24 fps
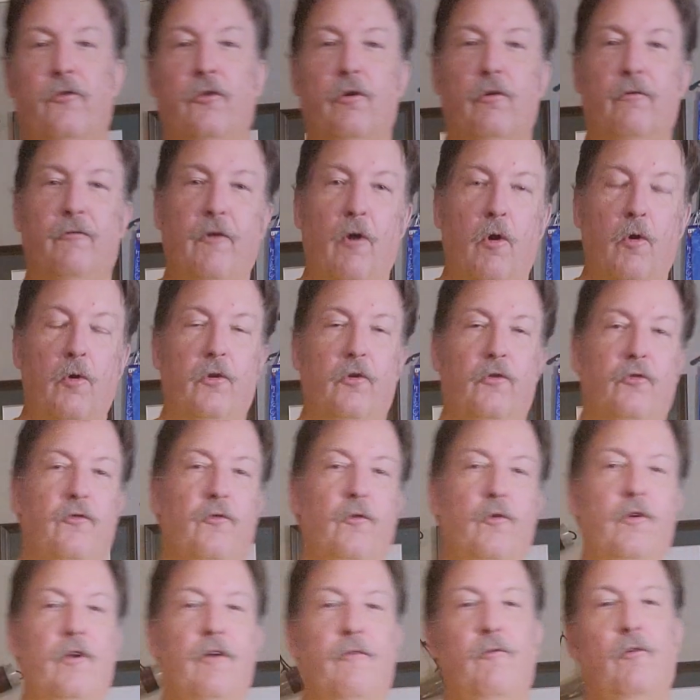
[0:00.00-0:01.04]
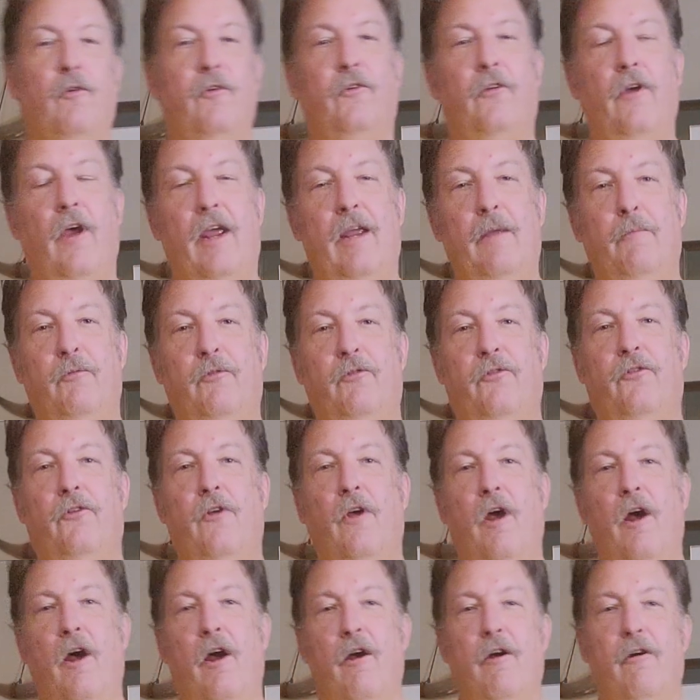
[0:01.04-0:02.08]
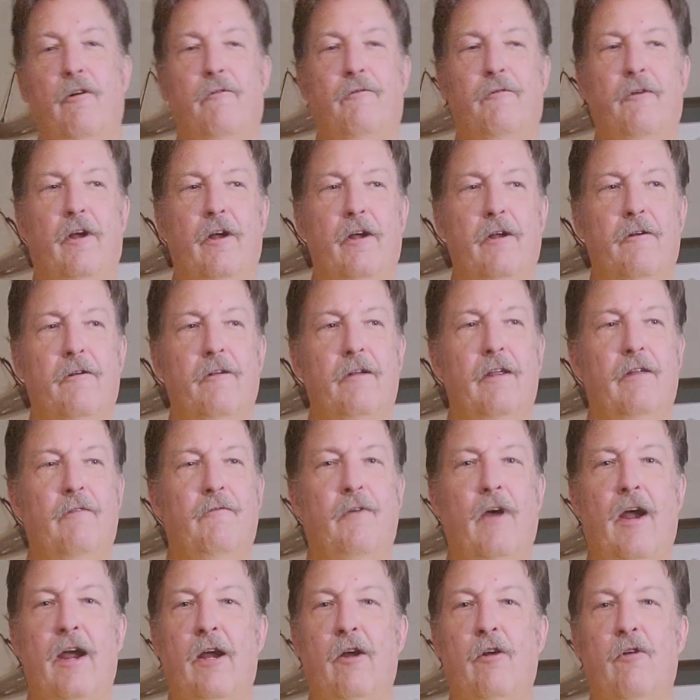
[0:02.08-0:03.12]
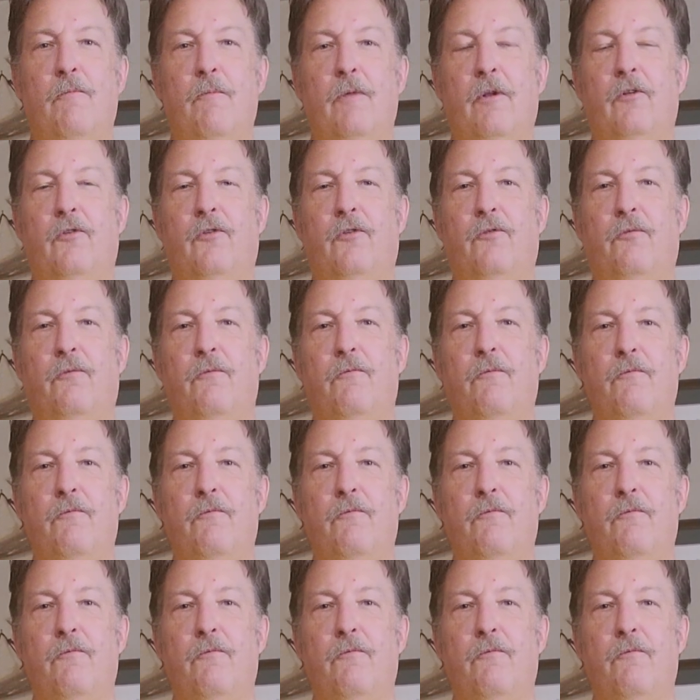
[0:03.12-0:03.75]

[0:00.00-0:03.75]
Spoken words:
that are focused for different types of environments